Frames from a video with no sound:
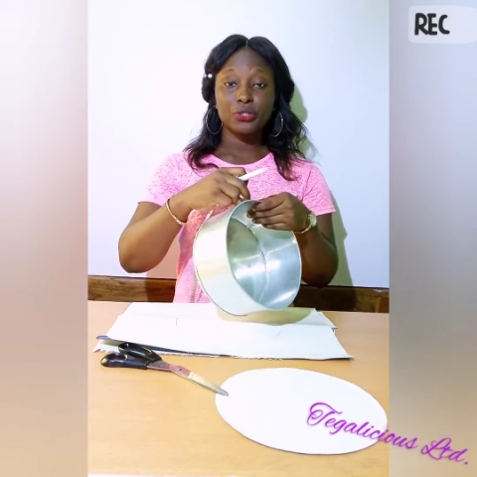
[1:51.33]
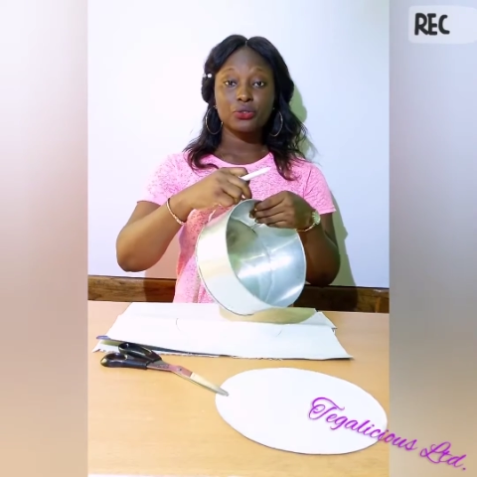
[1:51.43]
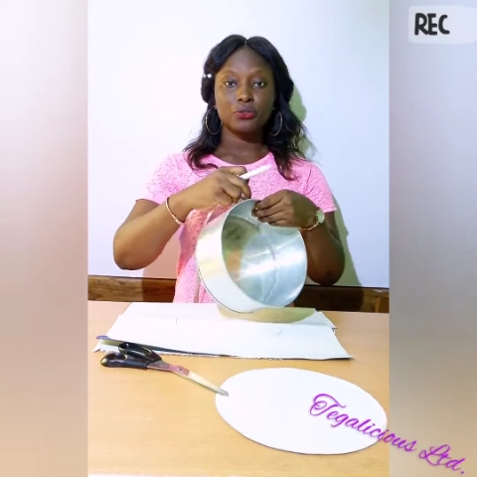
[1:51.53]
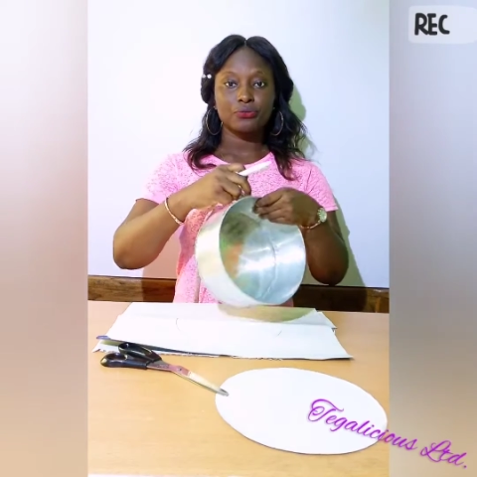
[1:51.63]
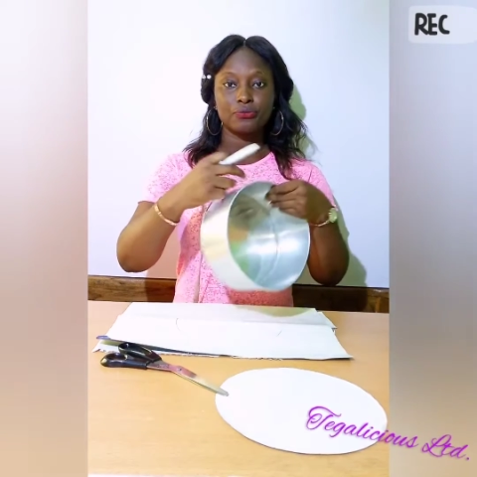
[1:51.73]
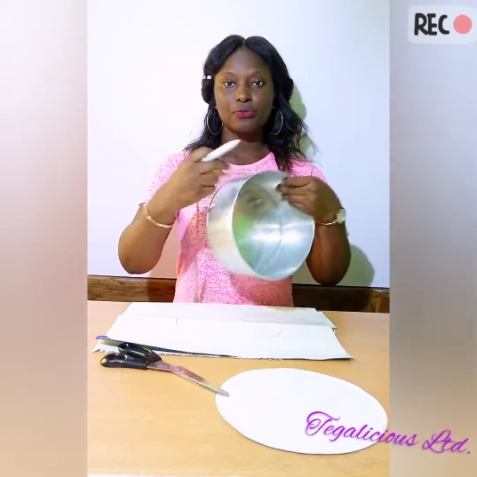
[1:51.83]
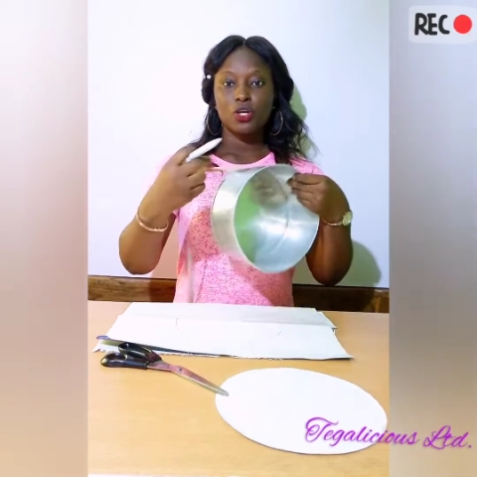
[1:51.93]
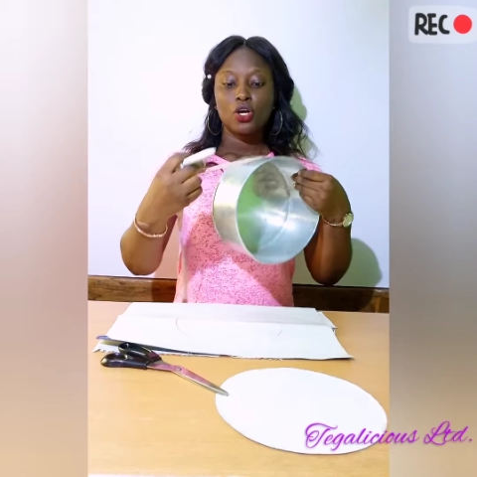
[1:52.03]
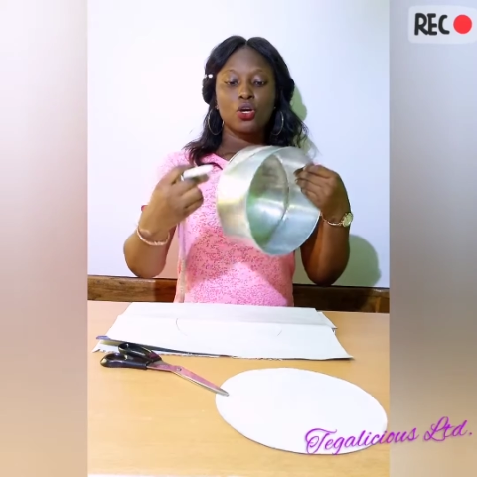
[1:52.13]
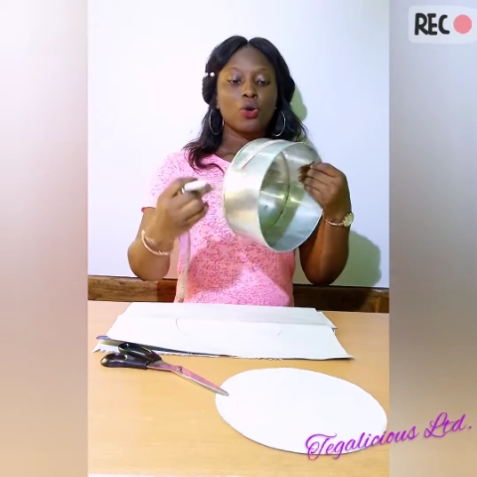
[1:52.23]
of
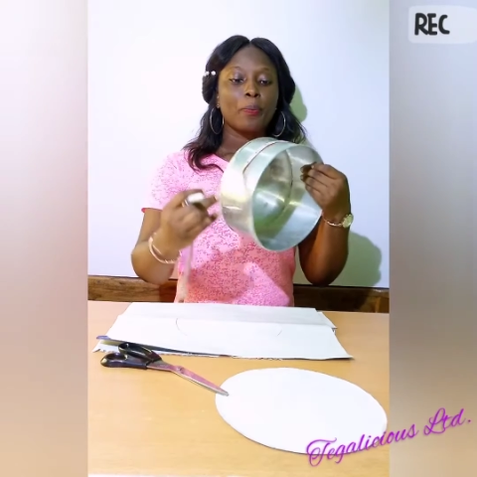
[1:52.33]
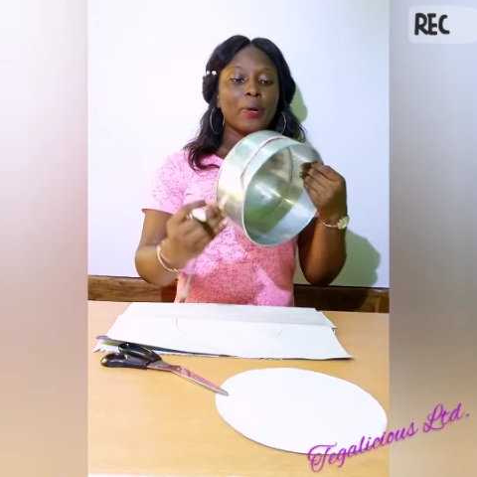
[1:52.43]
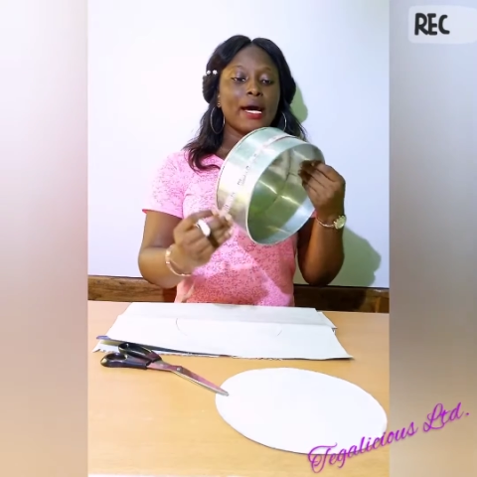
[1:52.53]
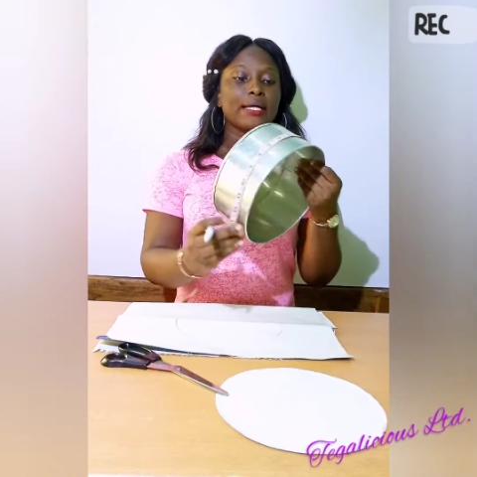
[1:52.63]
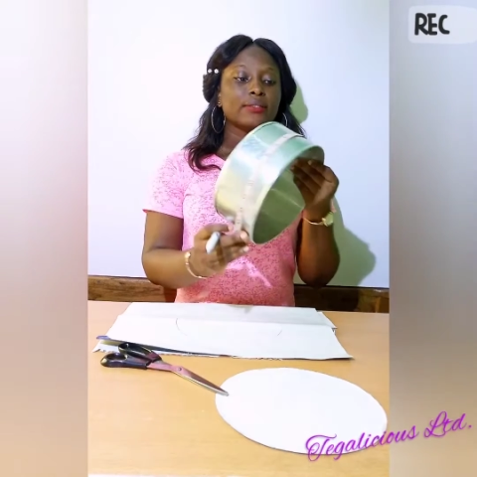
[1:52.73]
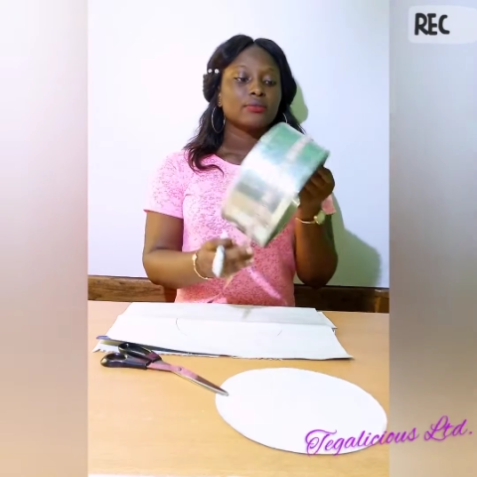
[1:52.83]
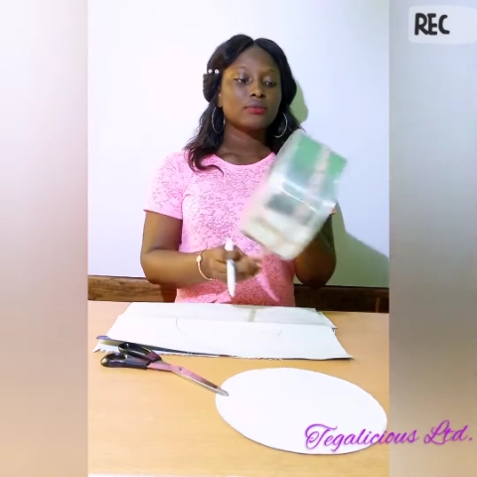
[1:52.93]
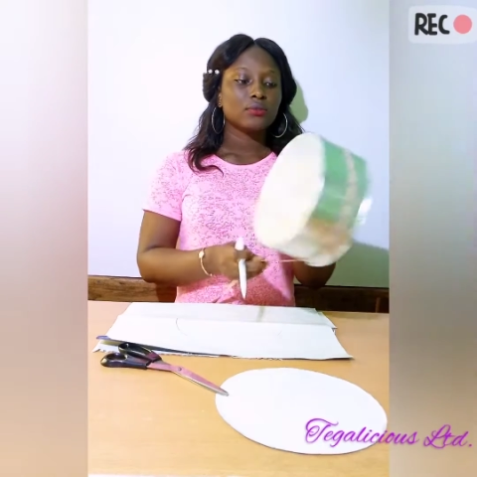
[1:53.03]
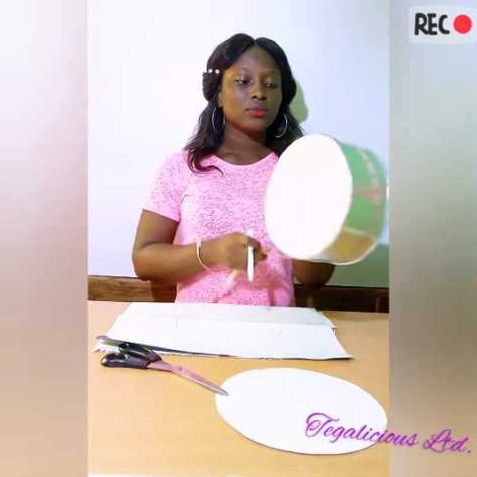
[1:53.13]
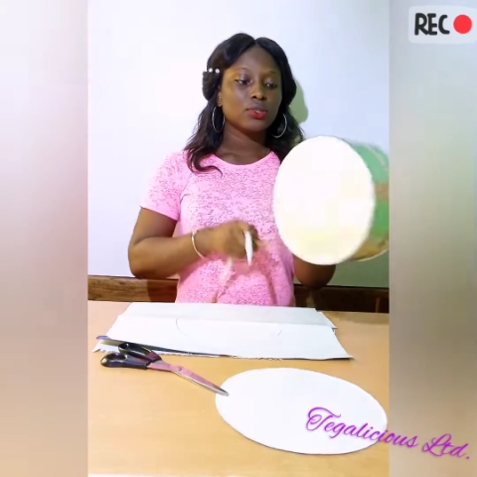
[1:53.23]
your pan
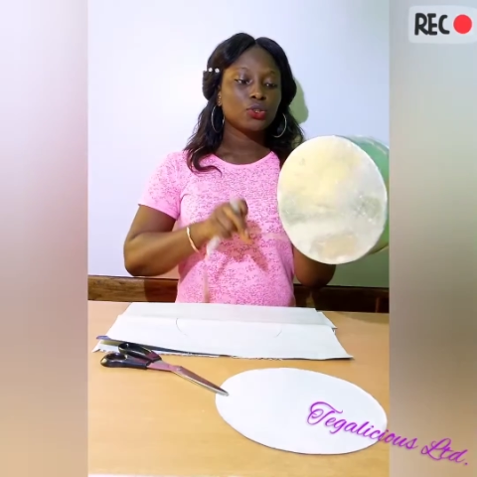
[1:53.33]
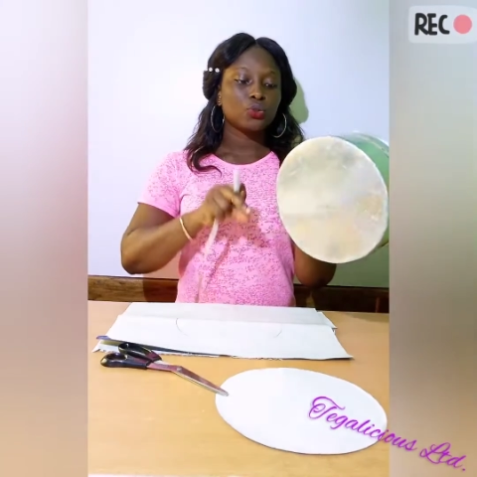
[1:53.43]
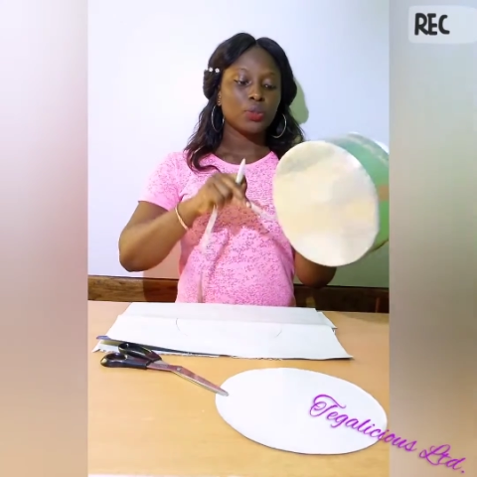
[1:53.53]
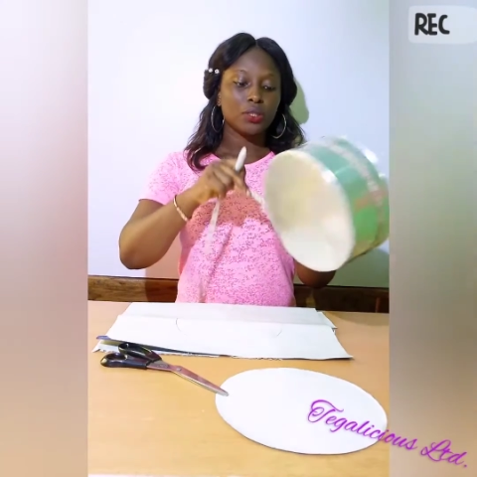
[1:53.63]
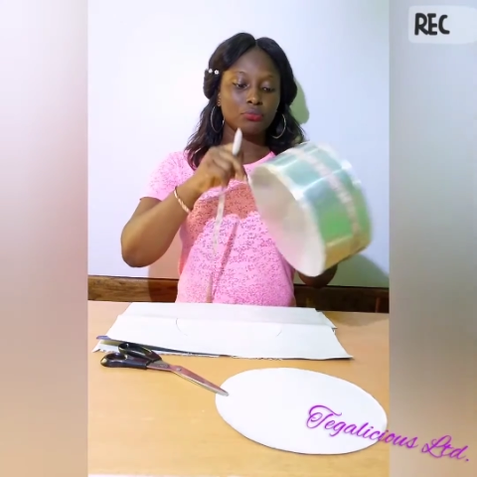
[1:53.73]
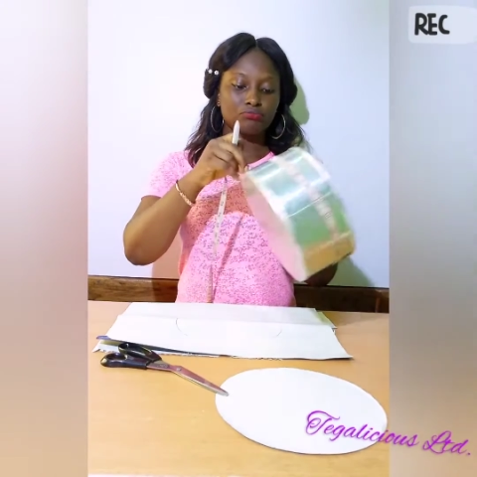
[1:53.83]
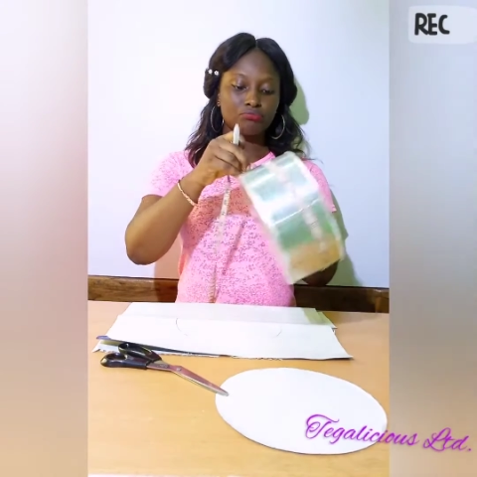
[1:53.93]
this way.